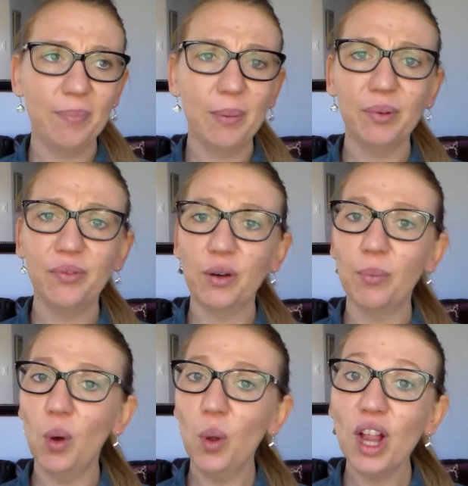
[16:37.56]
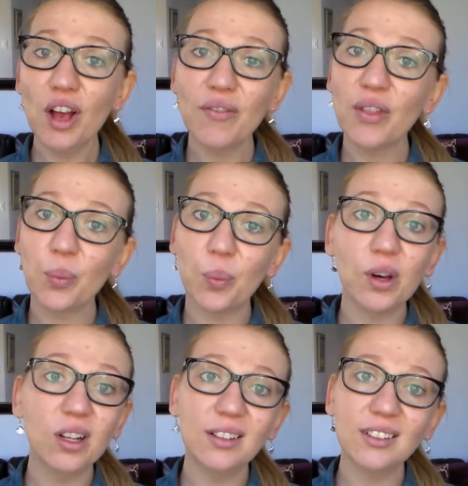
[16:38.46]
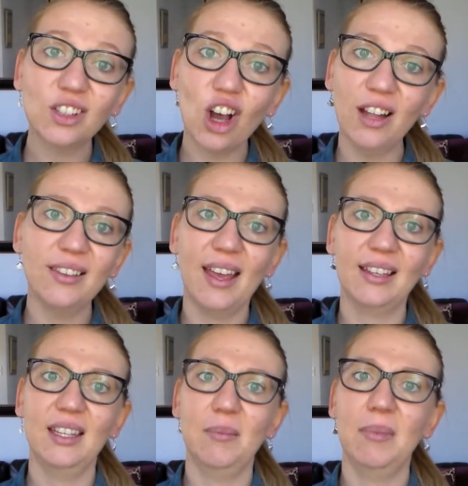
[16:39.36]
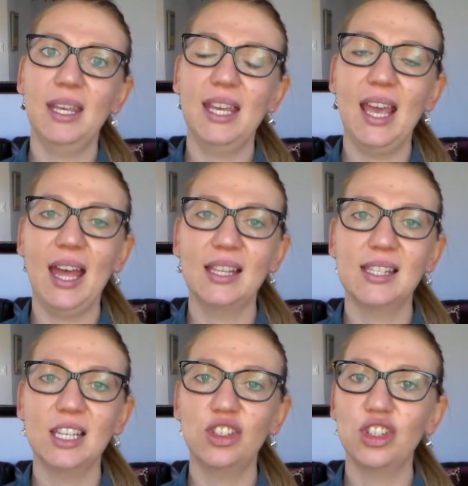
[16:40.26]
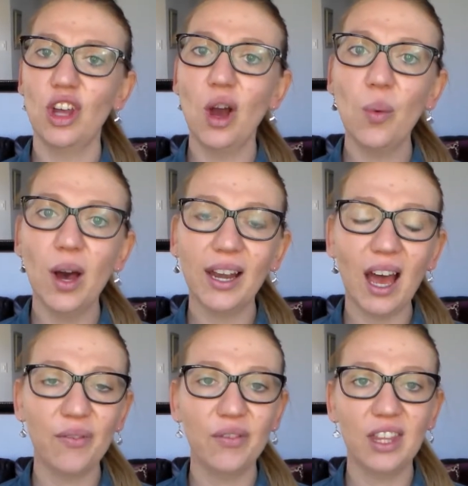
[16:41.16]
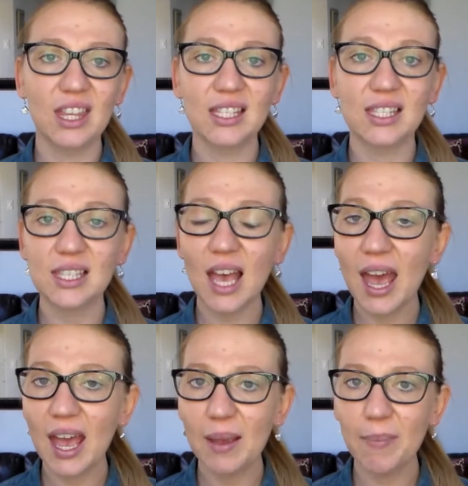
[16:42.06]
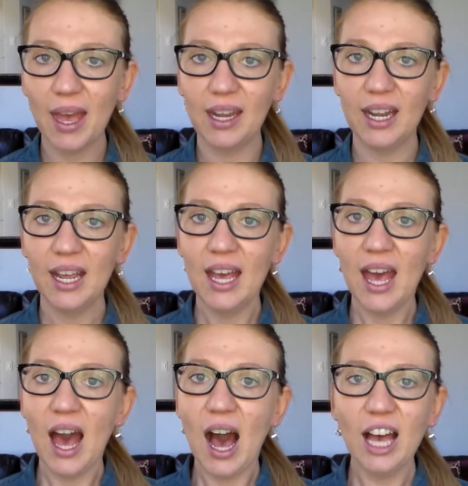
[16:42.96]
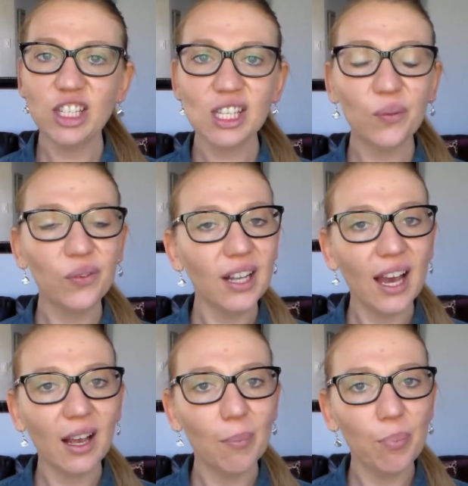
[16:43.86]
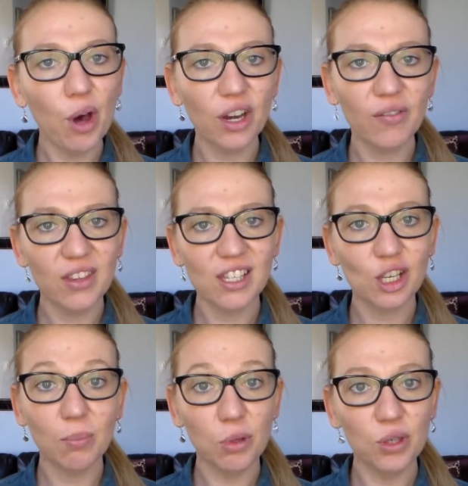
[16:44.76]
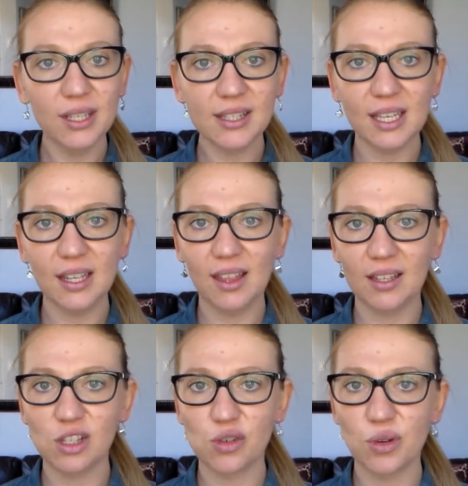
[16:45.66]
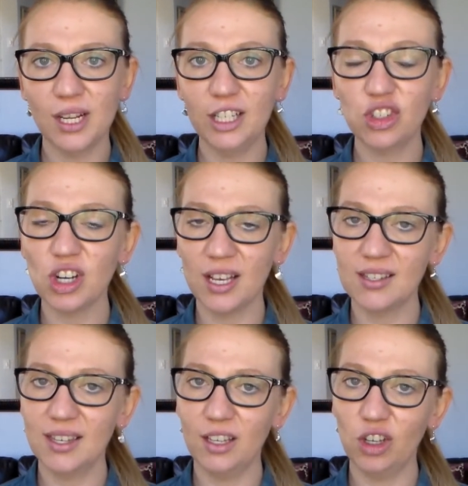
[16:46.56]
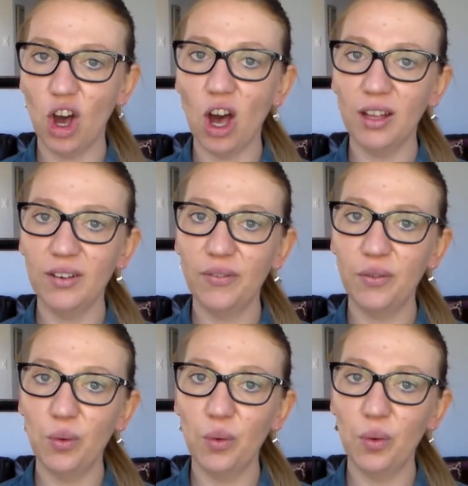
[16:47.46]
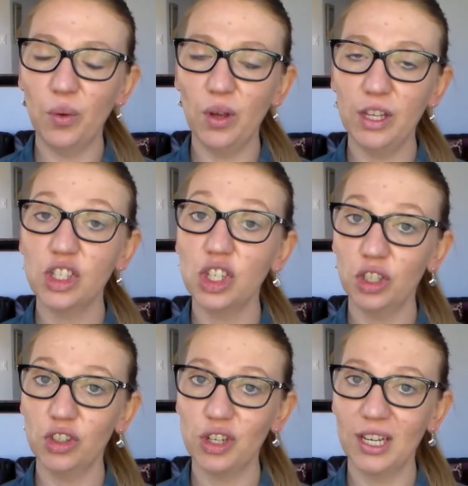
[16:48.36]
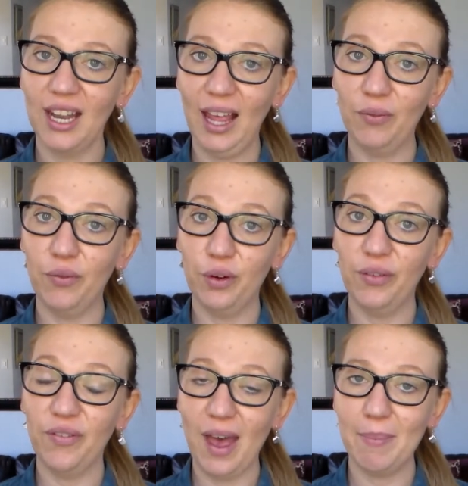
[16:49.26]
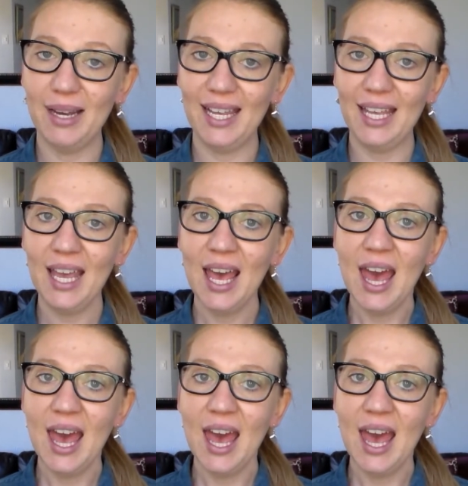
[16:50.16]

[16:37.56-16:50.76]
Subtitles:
people from all over the world contacted me and said, you know what, I feel the same, and I just feel like I'm part of this community that's really trusting God for children and for a family.